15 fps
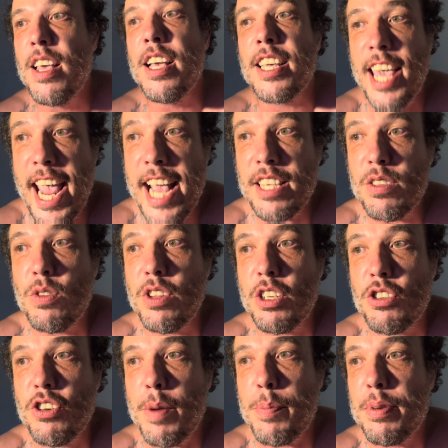Cancel the
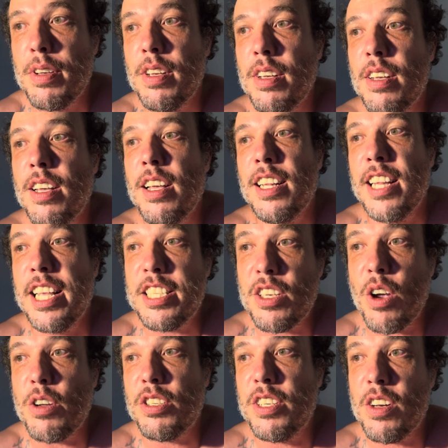trip. Let's
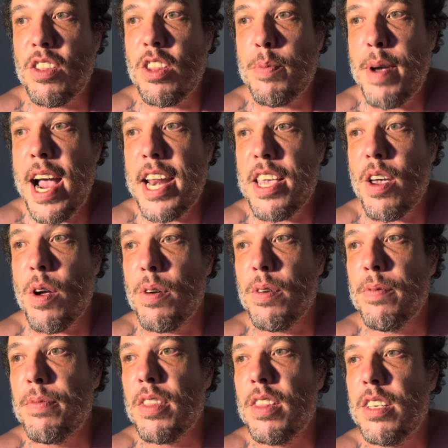go sit on the patio.
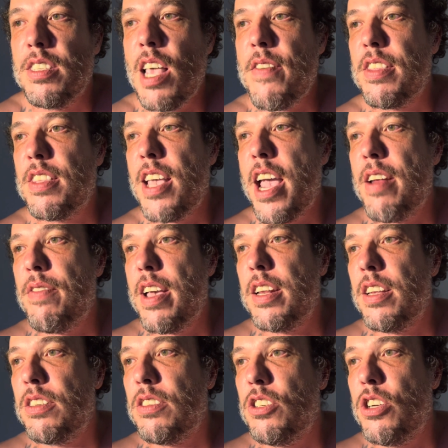The Seventh-day
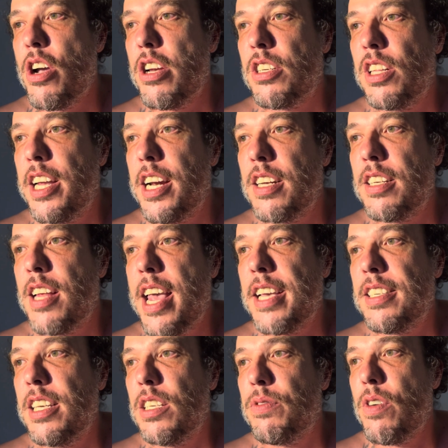Adventist church leader takes
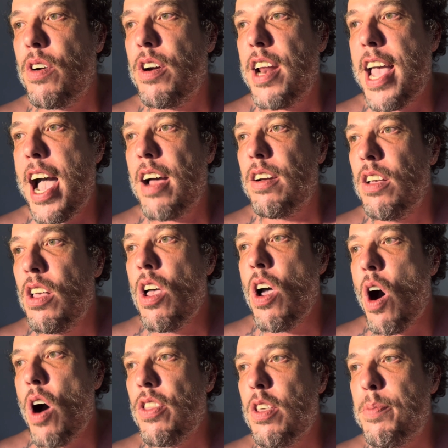his phone out
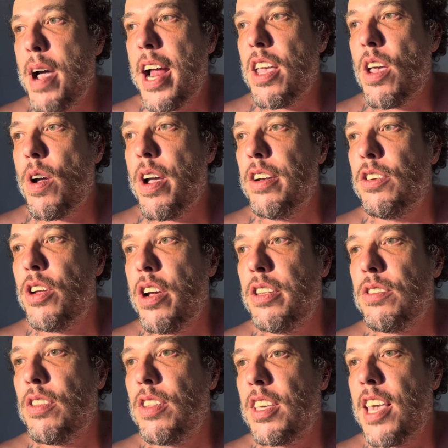on the patio and turns
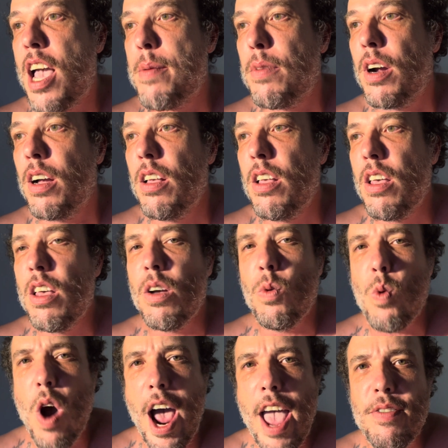on the camera.
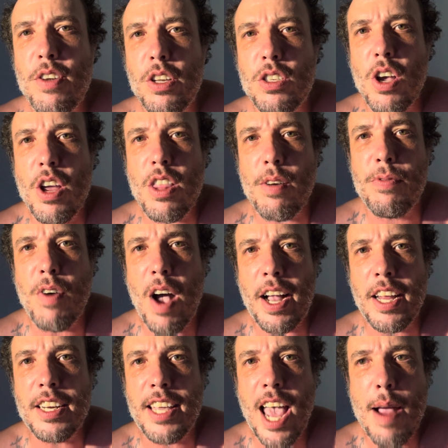Why have you turned the
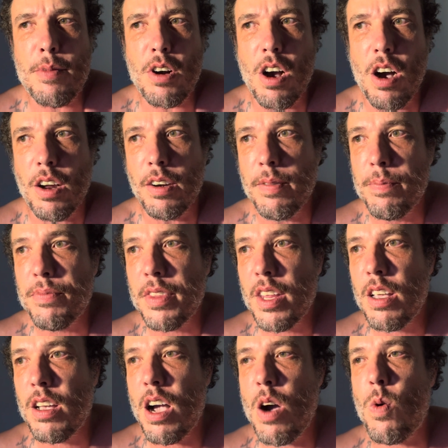fucking camera on?
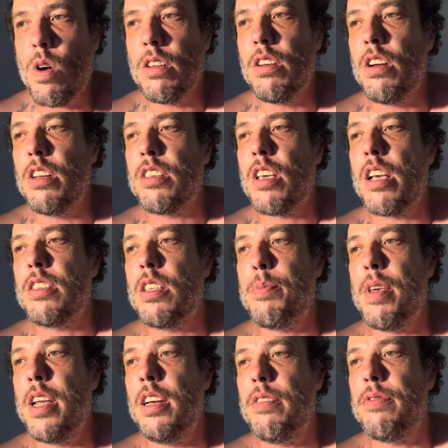I wanted to discuss the
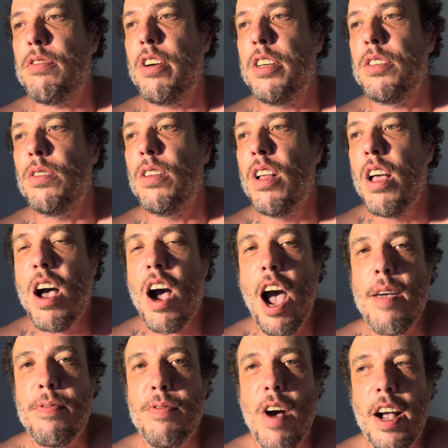ping differential. I
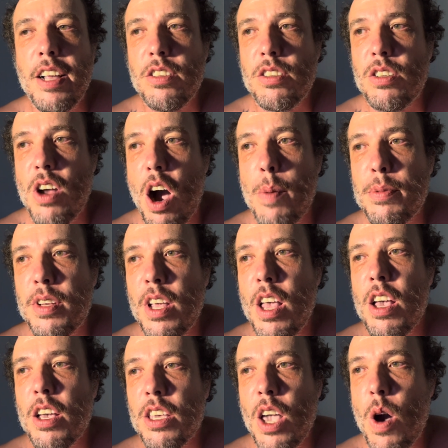fucking stopped
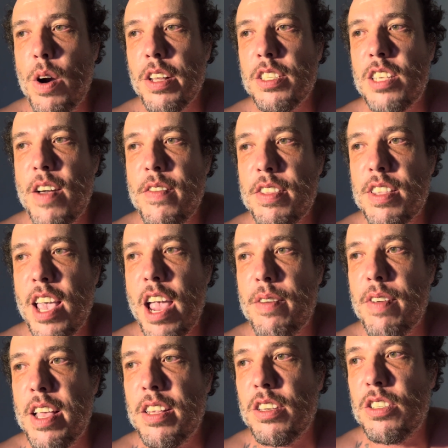going to Seventh-day
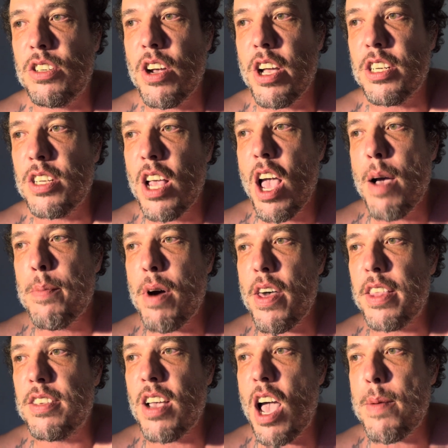Adventist church by
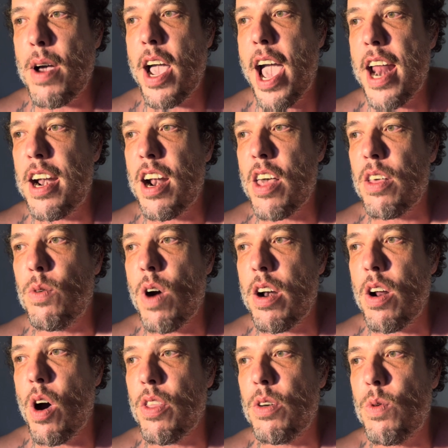the time I had another one
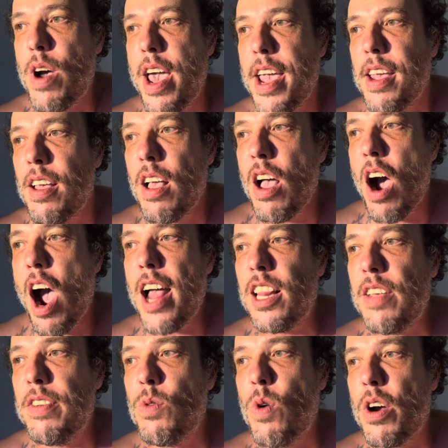on the way. I
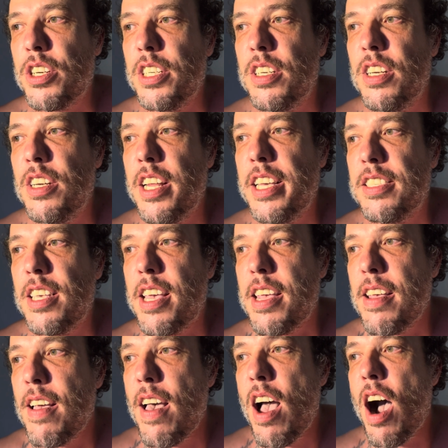live in Washington,
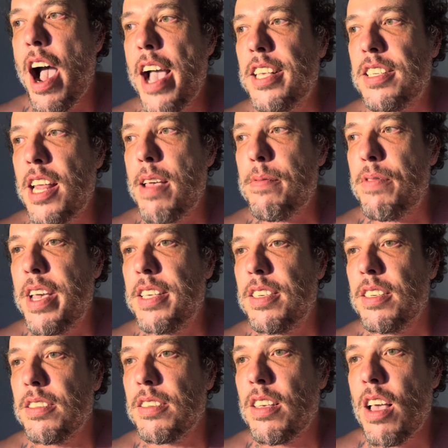D.C. I stamp
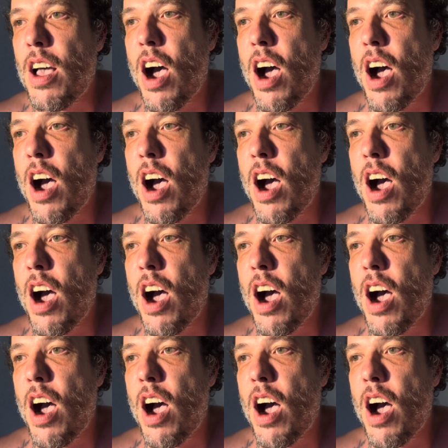visas.